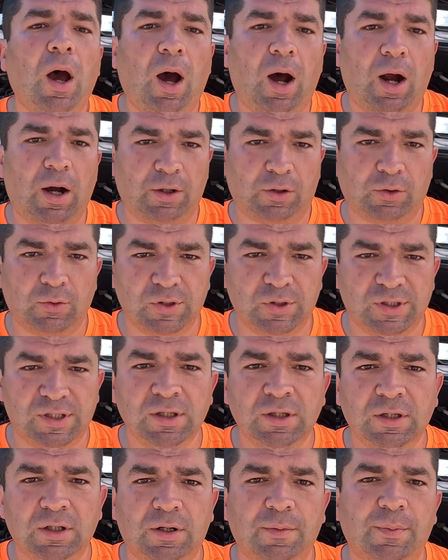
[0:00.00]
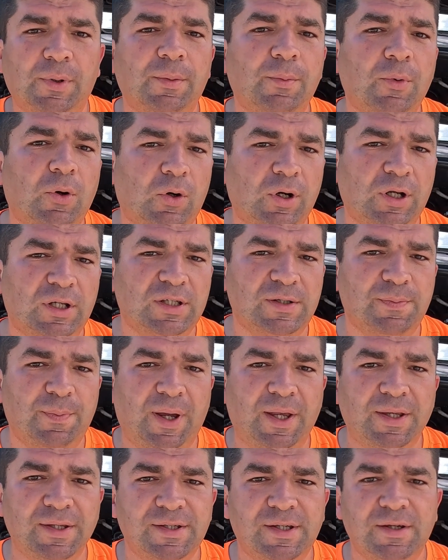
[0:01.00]
are considerably more
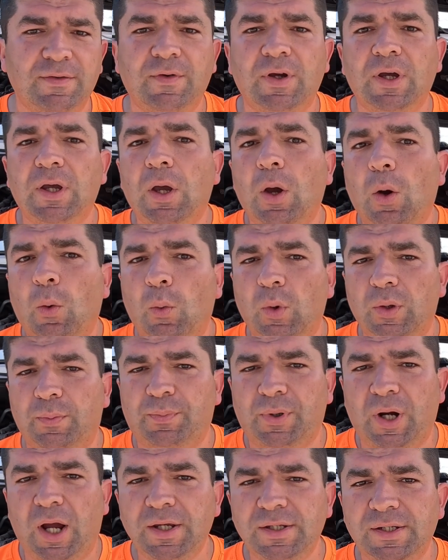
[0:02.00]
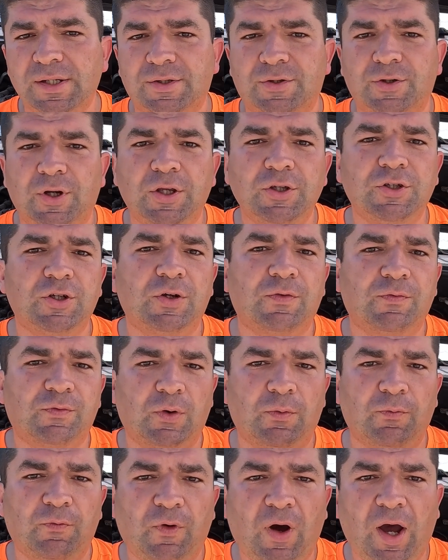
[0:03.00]
expensive, with prices ranging
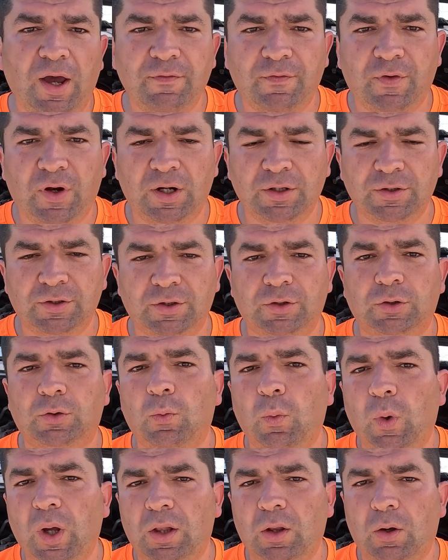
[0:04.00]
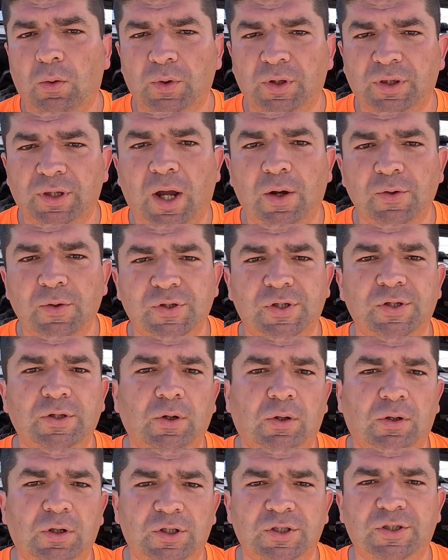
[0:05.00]
from $500 to well over
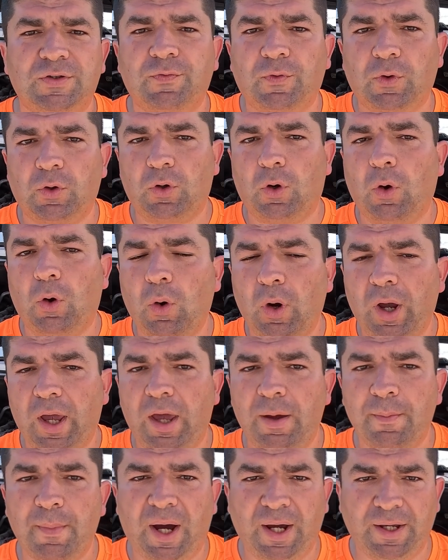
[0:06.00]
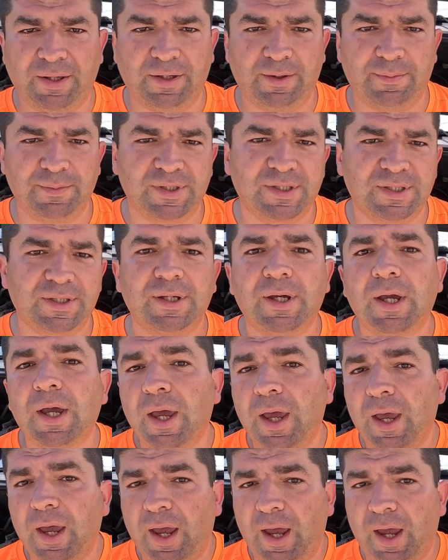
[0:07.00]
$1,000 for OEM items.
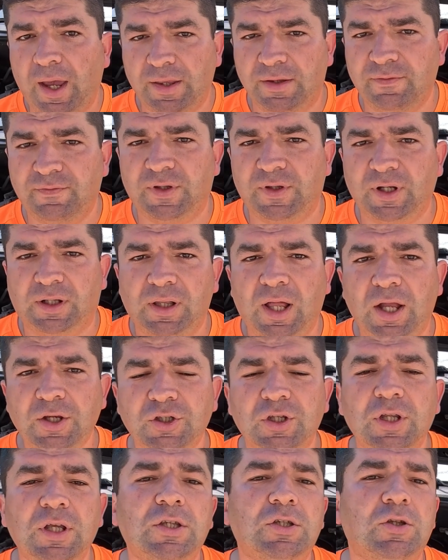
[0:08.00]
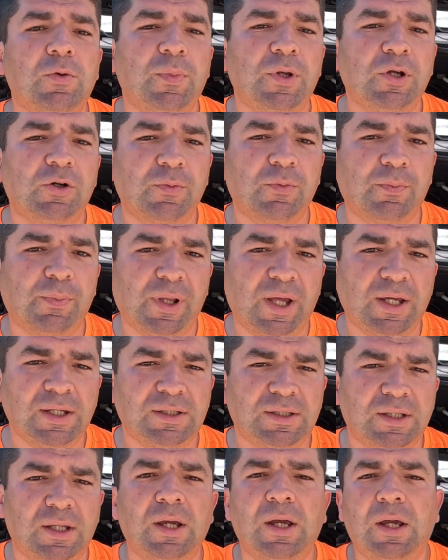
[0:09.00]
And if the clutch needs to be
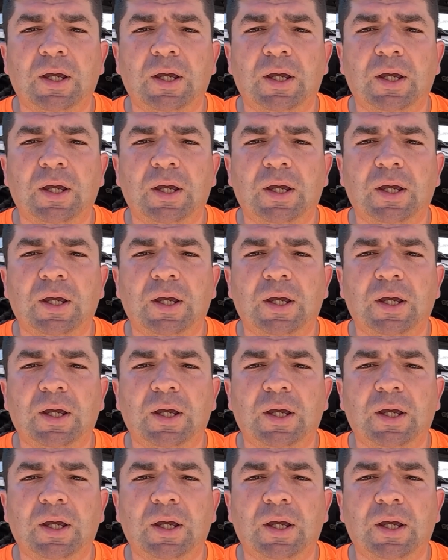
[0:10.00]
replaced,